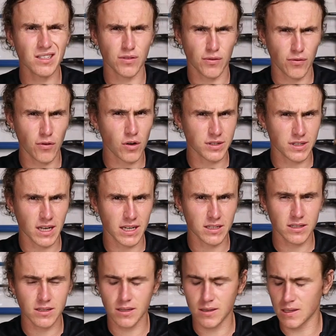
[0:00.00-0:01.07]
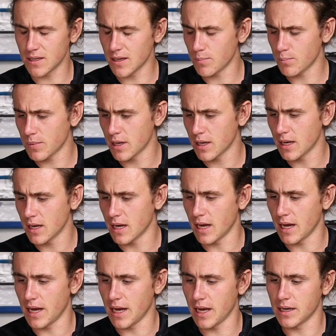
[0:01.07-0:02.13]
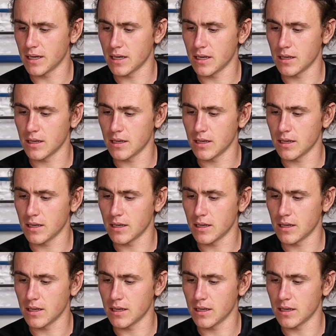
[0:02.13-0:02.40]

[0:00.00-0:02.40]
it's a fast action tip and